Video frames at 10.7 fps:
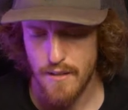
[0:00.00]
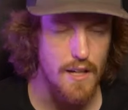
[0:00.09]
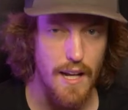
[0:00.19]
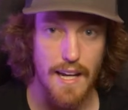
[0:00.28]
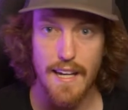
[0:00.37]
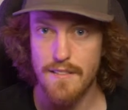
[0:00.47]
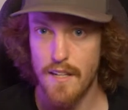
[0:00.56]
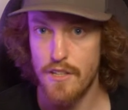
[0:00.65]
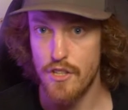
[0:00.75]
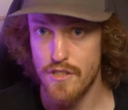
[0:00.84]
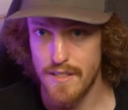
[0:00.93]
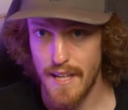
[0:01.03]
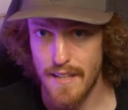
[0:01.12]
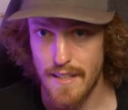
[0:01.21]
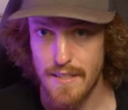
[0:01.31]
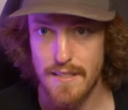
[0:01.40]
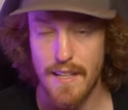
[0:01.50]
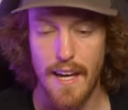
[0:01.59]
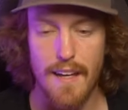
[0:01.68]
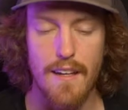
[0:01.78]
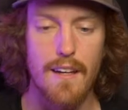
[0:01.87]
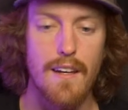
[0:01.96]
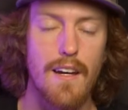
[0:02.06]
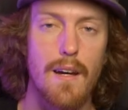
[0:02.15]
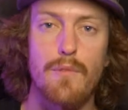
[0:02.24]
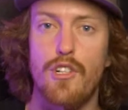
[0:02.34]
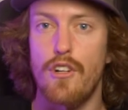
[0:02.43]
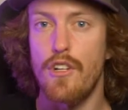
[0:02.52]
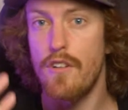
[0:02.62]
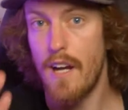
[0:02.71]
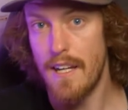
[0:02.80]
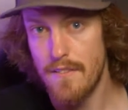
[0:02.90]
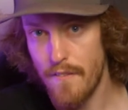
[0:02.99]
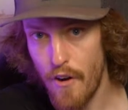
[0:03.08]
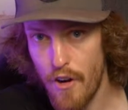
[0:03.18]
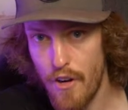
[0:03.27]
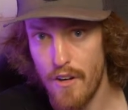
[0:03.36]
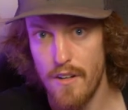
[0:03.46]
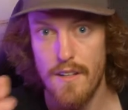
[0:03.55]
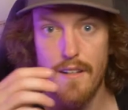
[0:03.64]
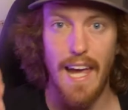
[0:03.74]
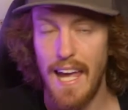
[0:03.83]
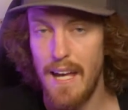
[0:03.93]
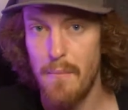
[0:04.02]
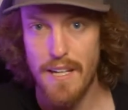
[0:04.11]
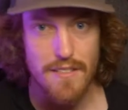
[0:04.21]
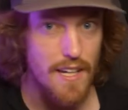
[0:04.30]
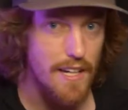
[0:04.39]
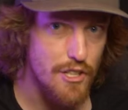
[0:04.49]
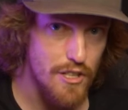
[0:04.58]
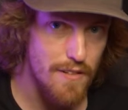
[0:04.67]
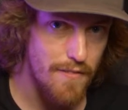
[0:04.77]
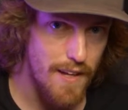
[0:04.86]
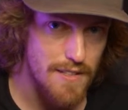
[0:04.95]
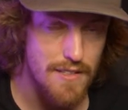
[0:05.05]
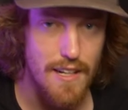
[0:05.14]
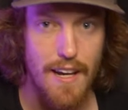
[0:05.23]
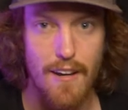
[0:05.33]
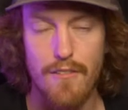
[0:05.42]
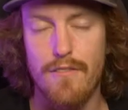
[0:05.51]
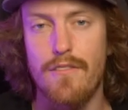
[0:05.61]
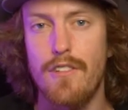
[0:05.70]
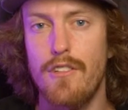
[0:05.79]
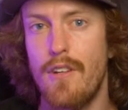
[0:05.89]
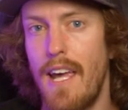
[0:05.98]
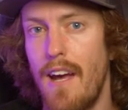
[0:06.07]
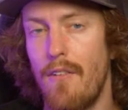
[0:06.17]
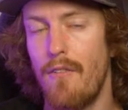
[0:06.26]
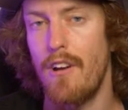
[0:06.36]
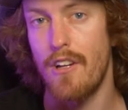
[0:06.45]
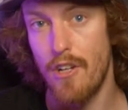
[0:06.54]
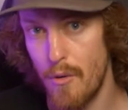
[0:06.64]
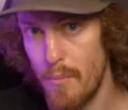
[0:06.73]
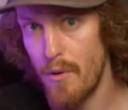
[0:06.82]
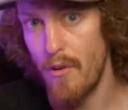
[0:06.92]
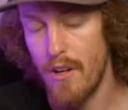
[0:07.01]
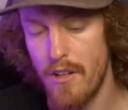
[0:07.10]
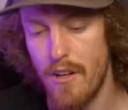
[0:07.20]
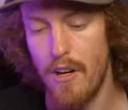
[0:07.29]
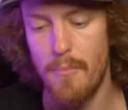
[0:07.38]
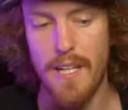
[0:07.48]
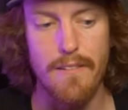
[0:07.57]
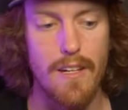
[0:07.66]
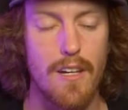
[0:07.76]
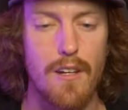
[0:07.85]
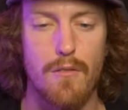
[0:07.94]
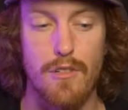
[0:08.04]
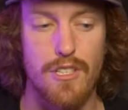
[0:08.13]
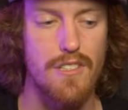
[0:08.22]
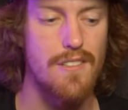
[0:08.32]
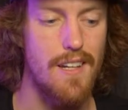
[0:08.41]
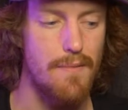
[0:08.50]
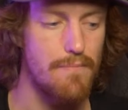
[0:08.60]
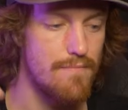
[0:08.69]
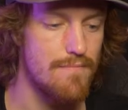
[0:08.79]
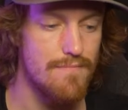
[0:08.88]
And I guess I should say this that I'm sure you guys have heard AMA sanctioned events now, you can't run a GoPro on your helmet, which is a